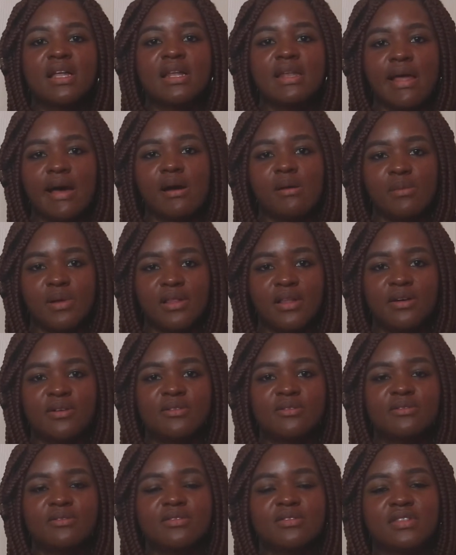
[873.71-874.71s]
down
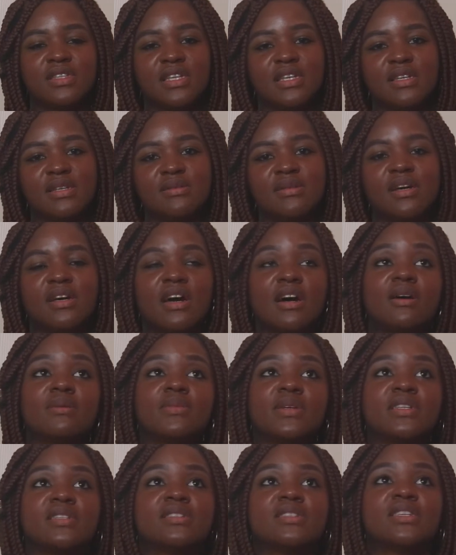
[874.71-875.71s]
below in the
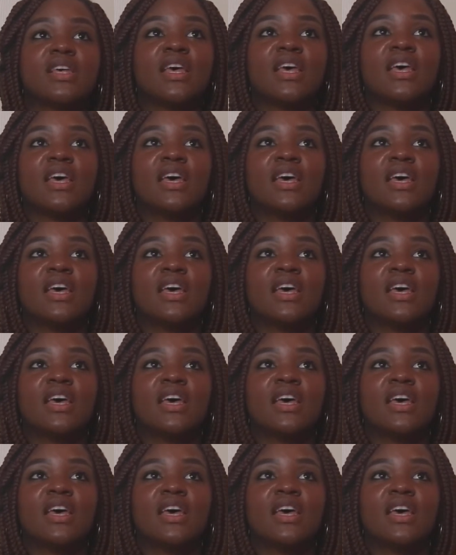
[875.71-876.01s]
comments.